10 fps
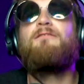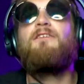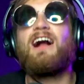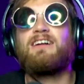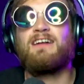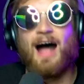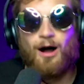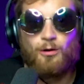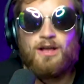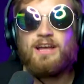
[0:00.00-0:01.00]
Fuck
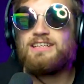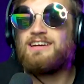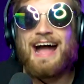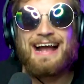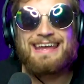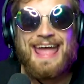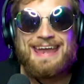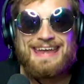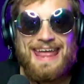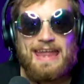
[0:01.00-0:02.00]
no. You're not
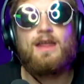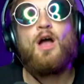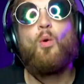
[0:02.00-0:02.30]
getting in.